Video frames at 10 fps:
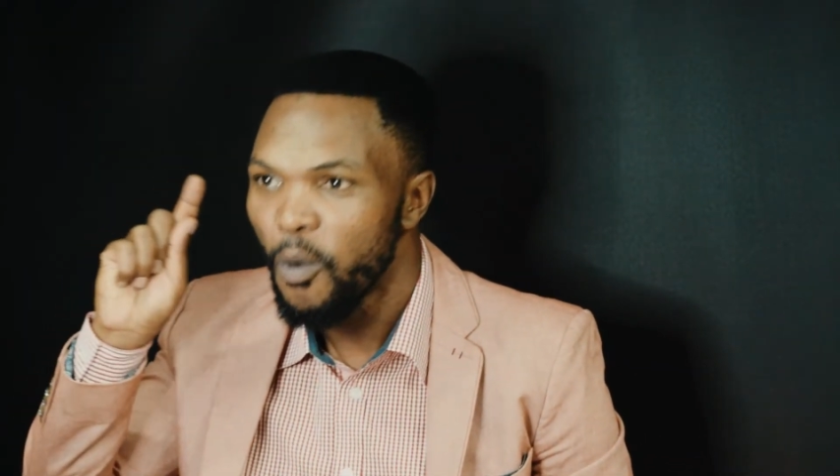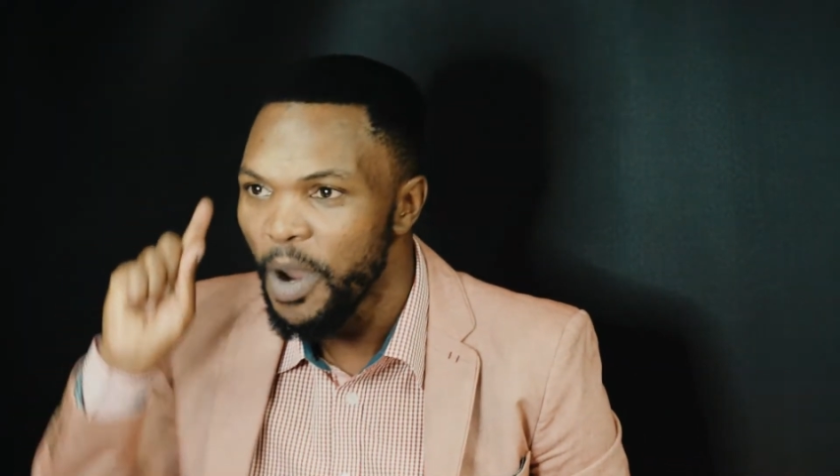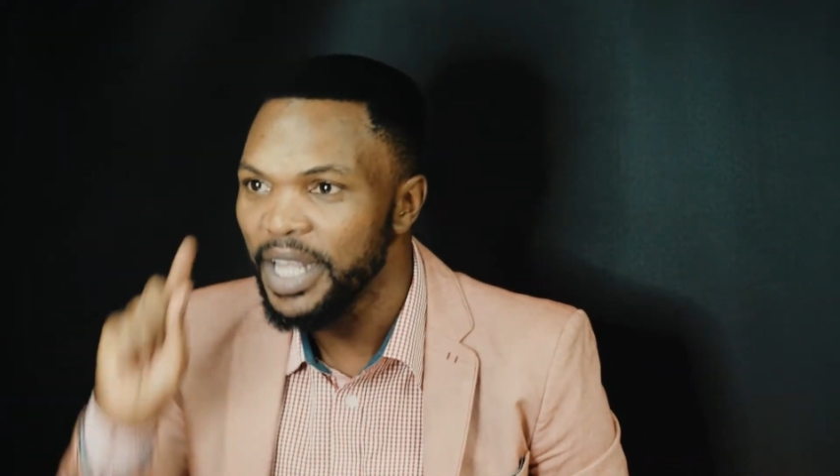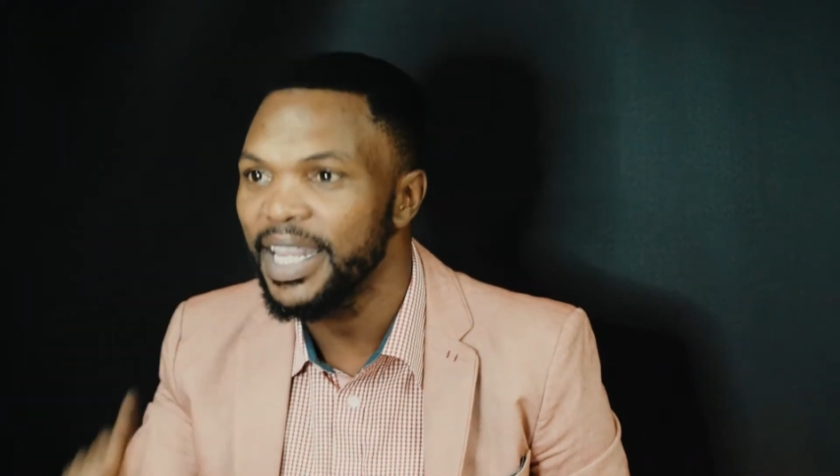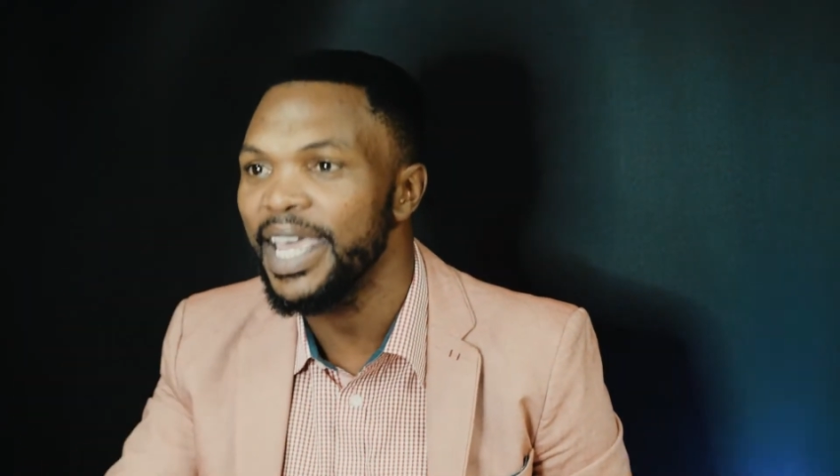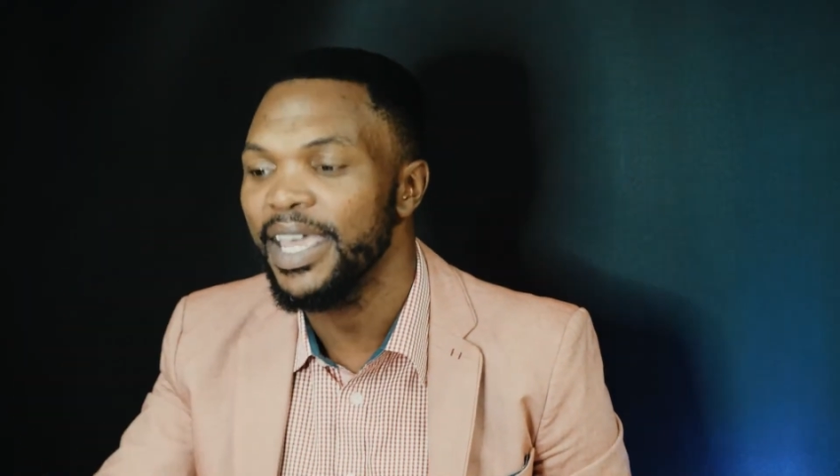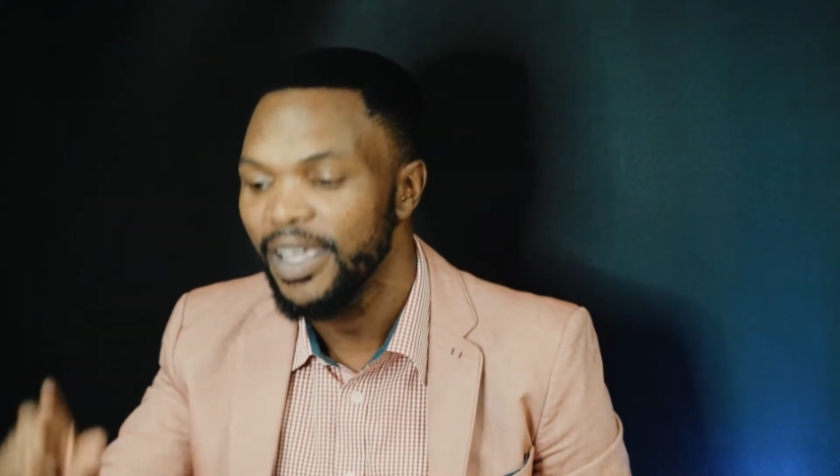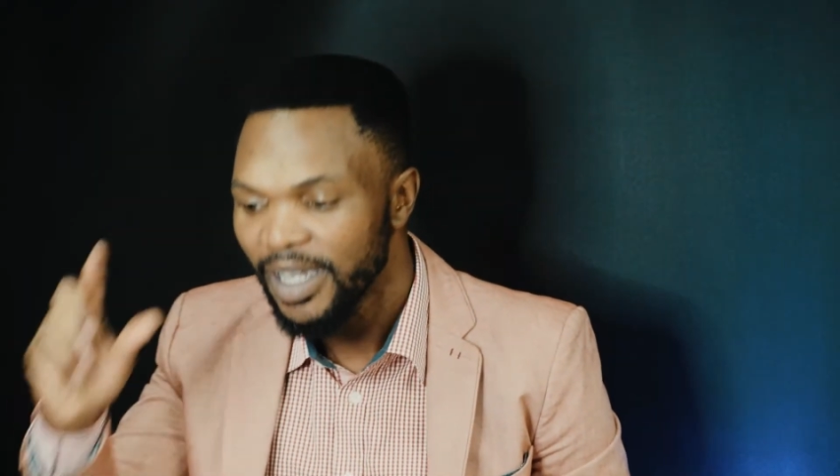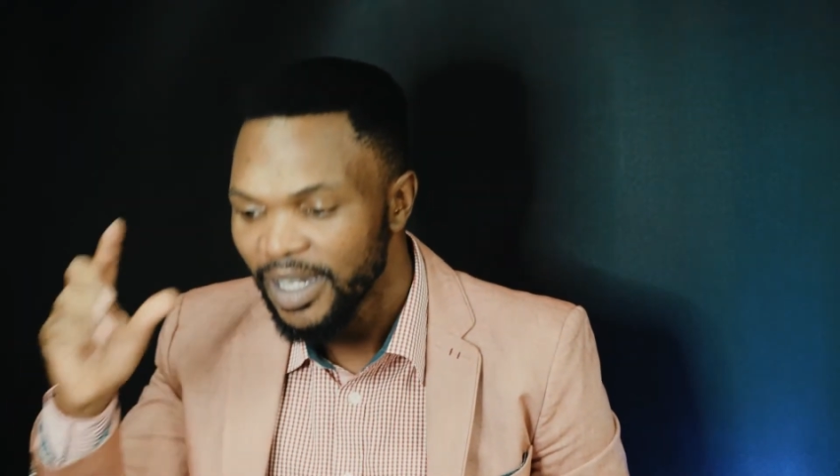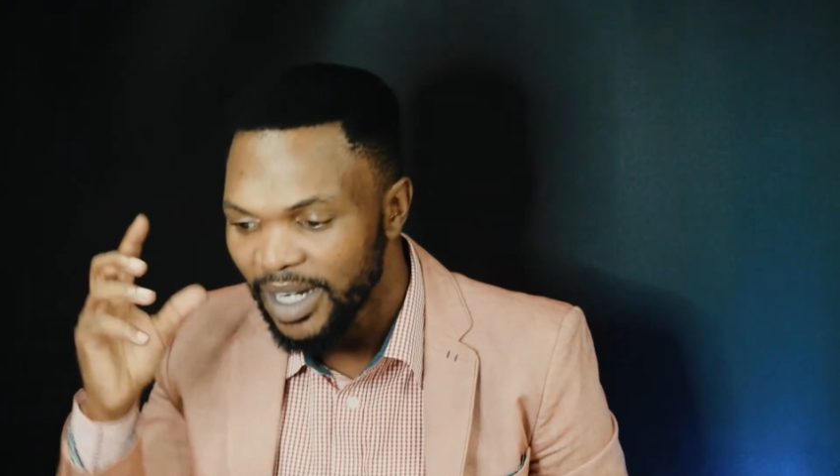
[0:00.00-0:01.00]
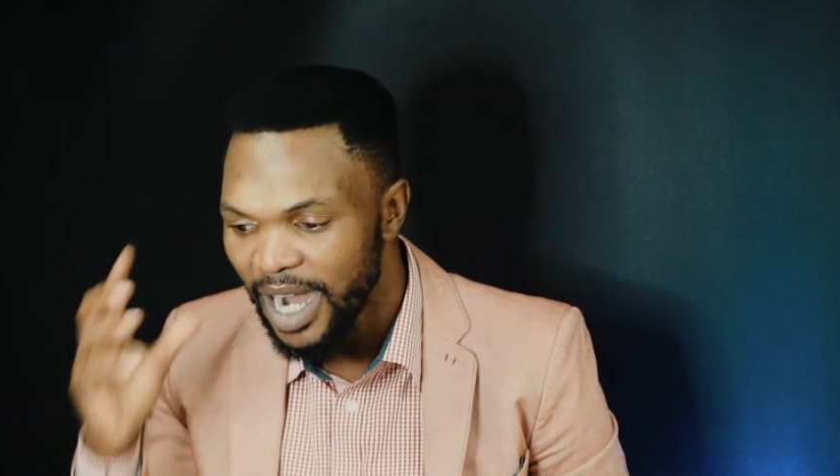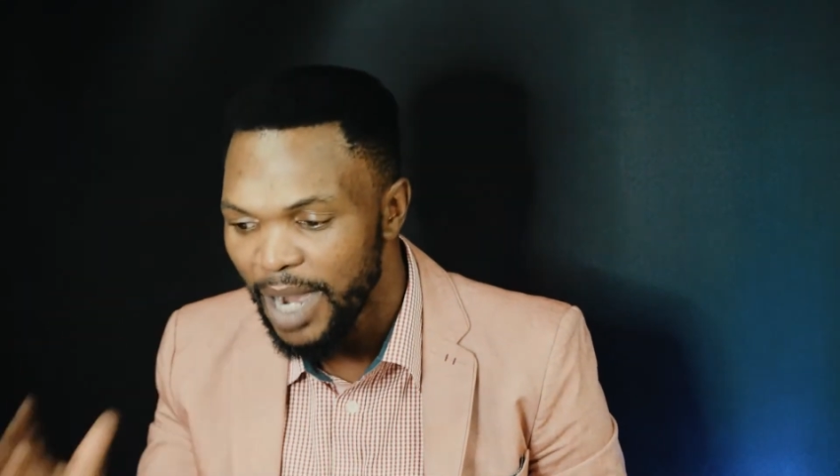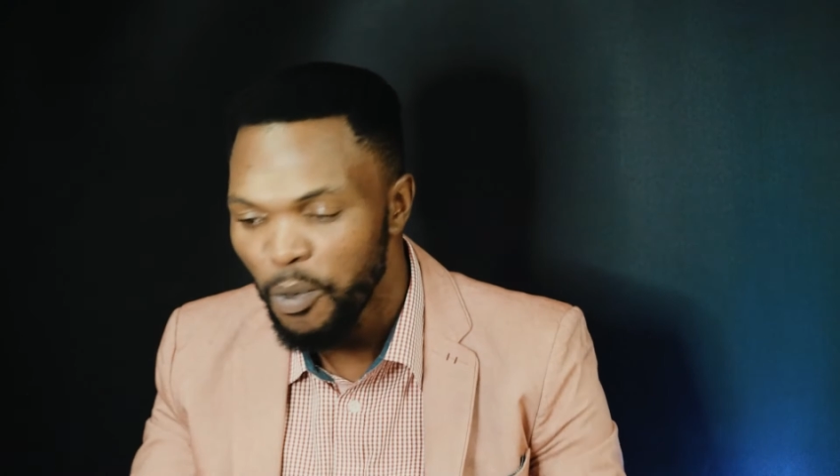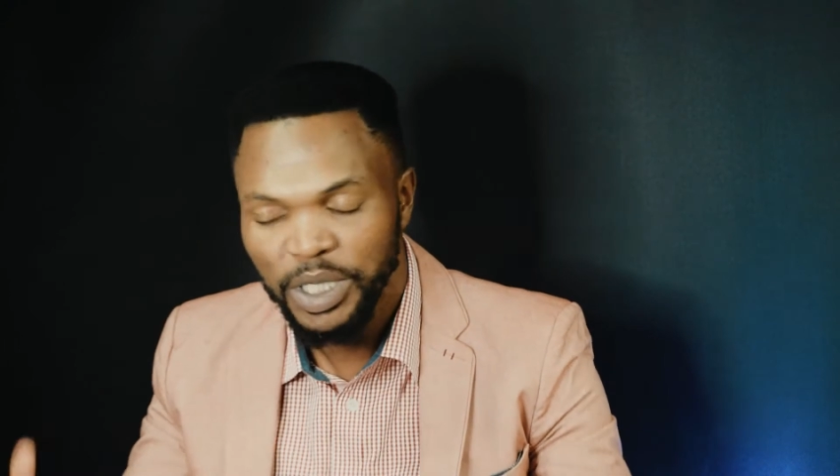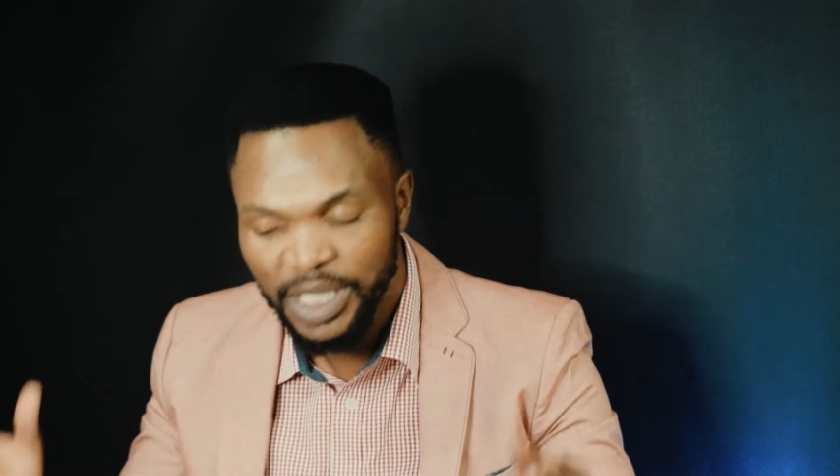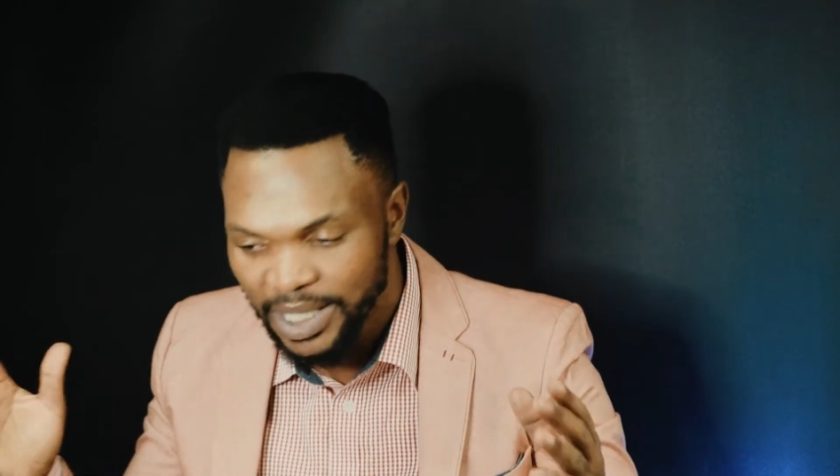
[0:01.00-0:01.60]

with the car which